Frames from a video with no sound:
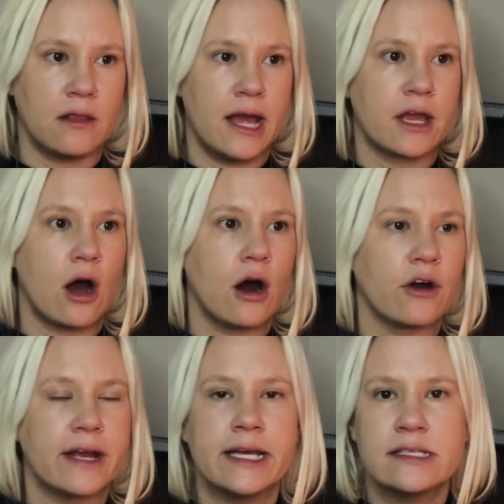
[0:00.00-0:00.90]
Like
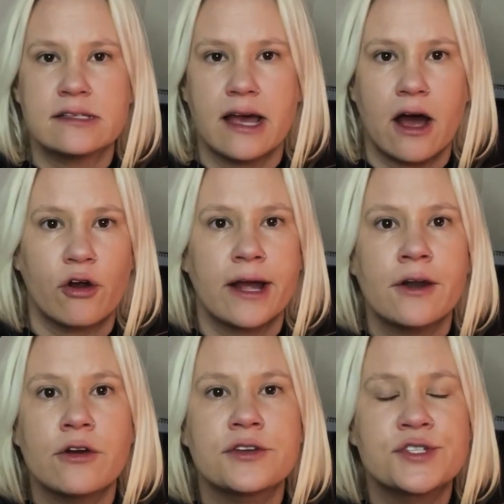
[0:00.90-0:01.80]
our
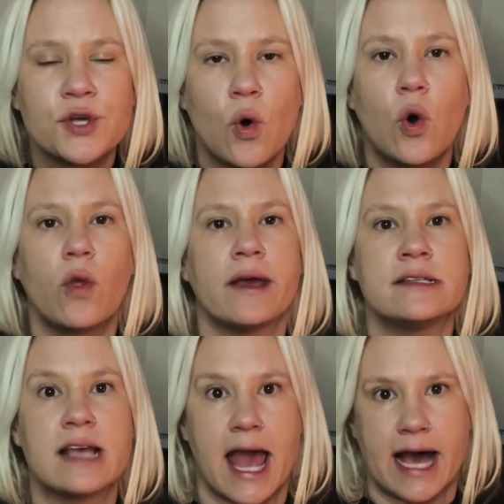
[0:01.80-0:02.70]
inner soul
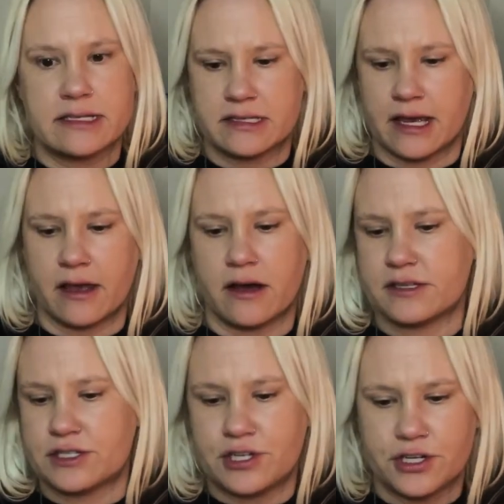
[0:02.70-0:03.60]
is asking
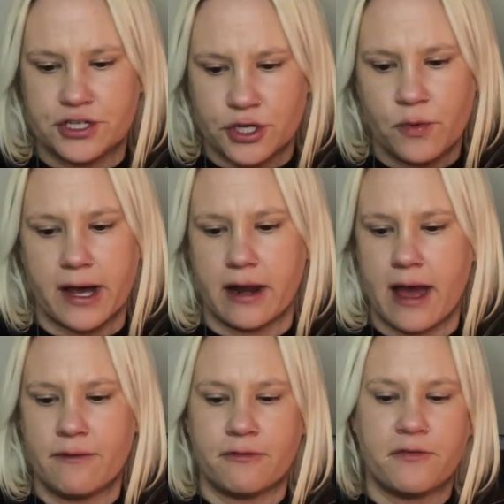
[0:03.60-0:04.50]
us to do it
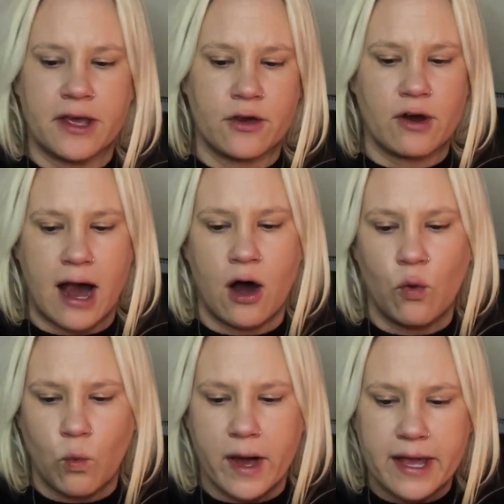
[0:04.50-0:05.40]
and figure
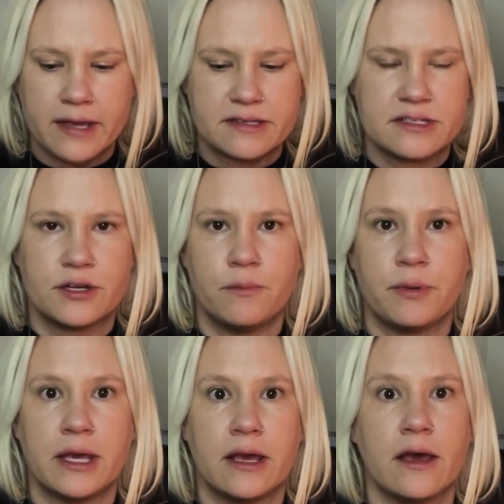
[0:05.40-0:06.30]
out ways to
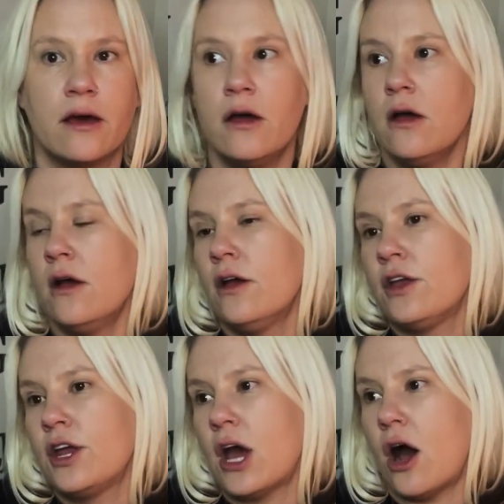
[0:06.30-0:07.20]
be,
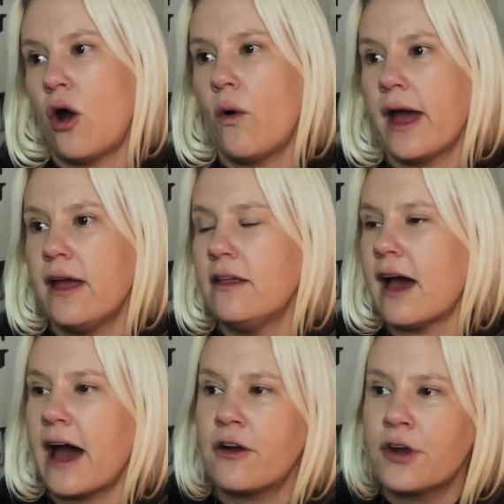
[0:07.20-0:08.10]
you know,
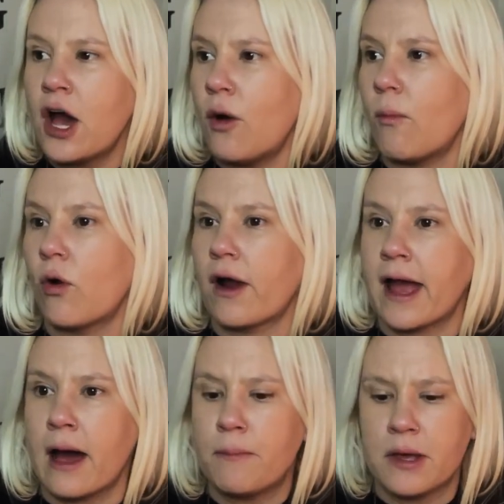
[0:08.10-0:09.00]
I don't know, more
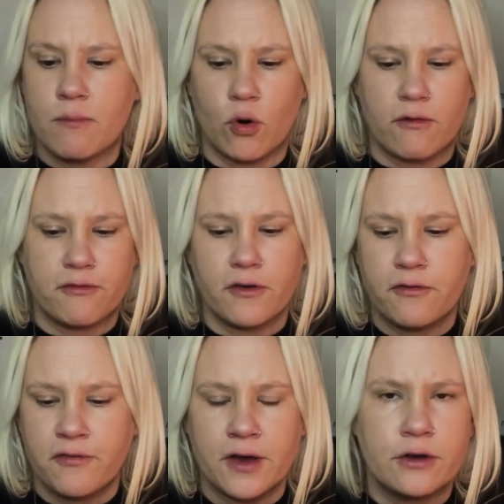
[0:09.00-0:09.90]
happy, more
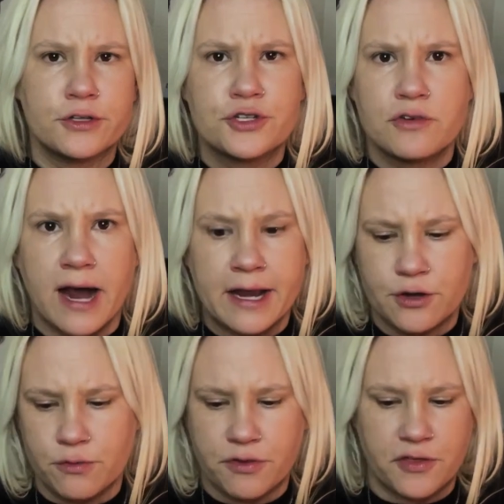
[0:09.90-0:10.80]
fulfilled, try
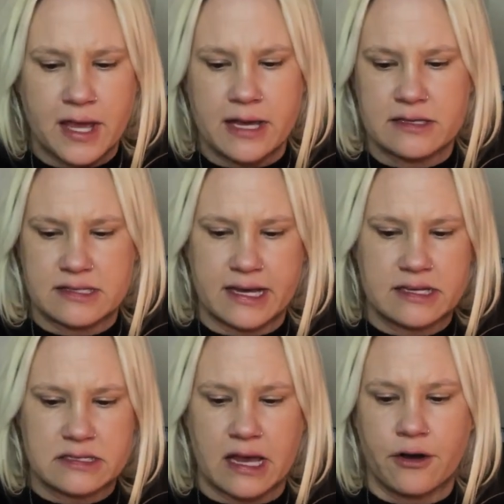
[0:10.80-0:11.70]
new things,
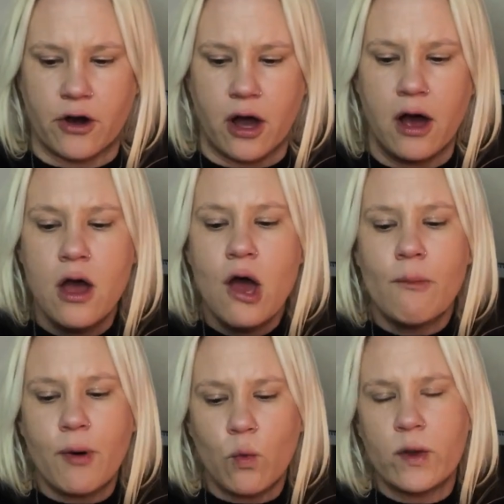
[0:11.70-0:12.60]
etc.
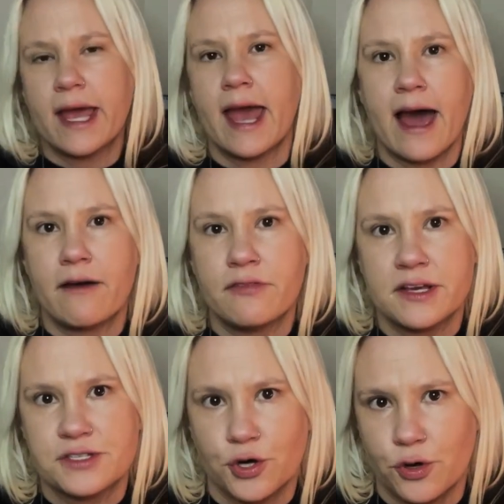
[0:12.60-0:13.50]
But we have
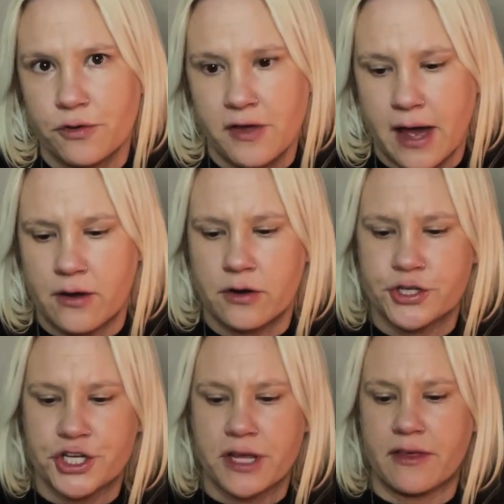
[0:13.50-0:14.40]
this earth
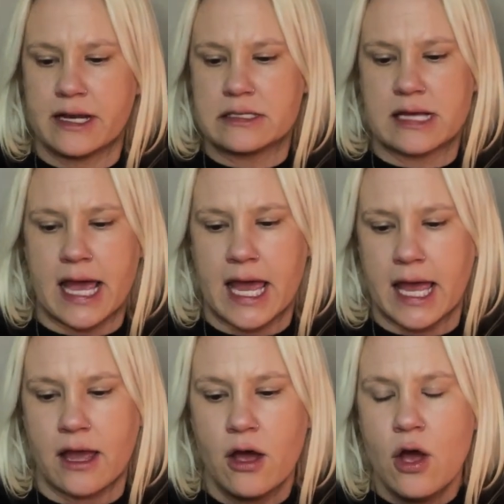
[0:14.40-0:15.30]
energy that's
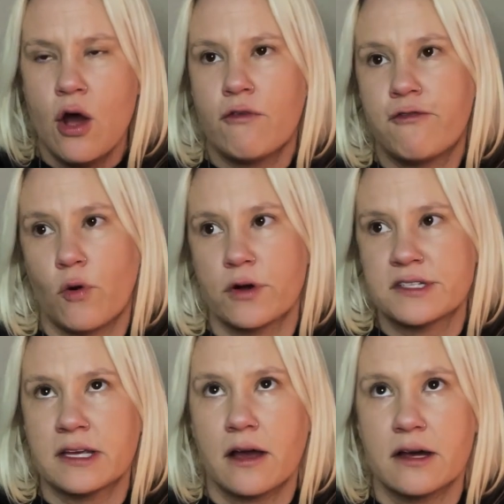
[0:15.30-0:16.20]
a
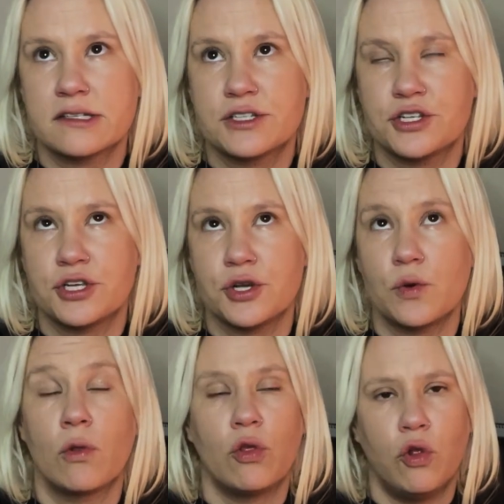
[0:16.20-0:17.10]
forcing us
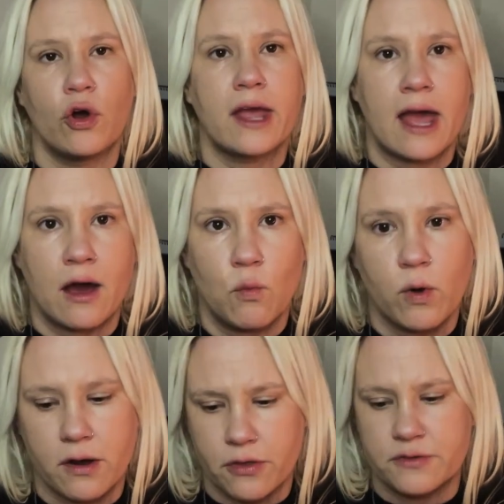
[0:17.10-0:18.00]
to look at
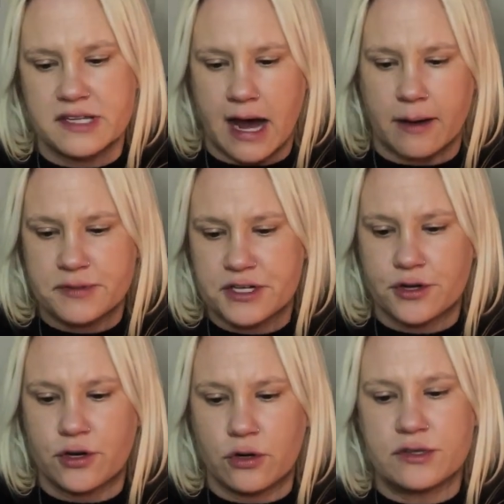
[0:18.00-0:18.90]
where those
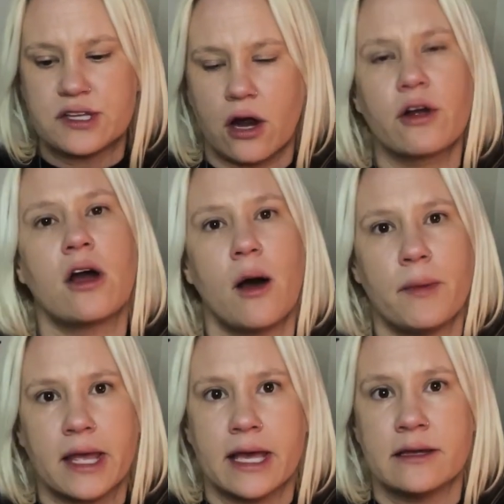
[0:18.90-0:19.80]
obstacles are
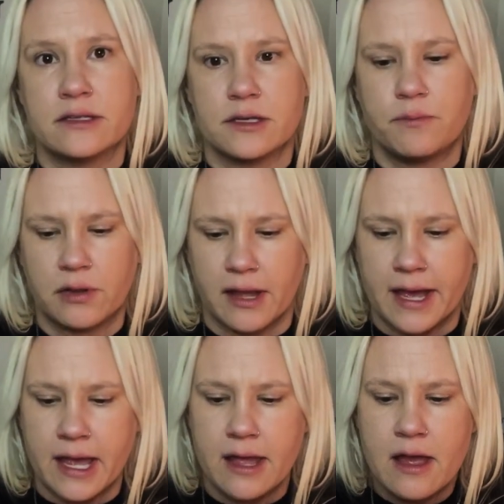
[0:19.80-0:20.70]
coming into
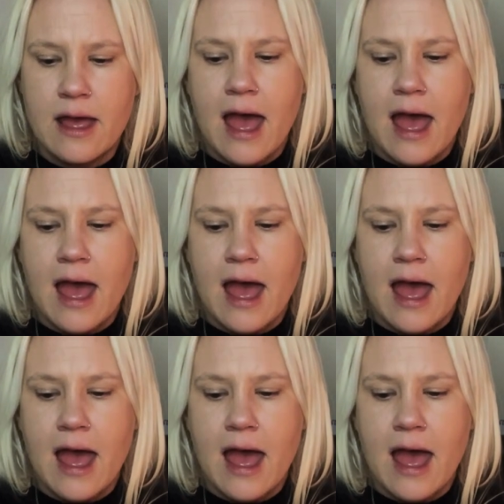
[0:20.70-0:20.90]
play.